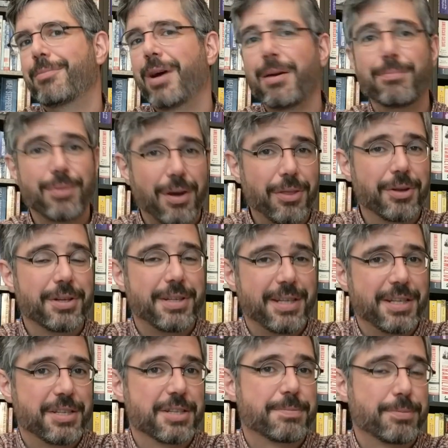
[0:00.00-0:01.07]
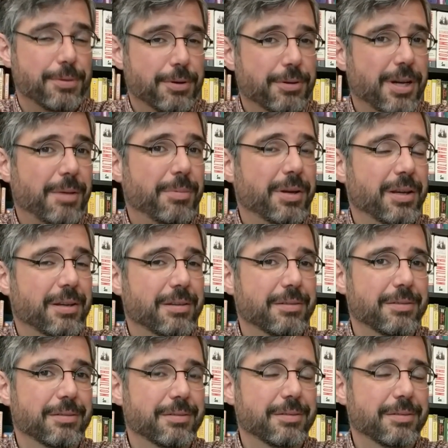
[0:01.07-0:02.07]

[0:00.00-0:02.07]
my brother teaches programming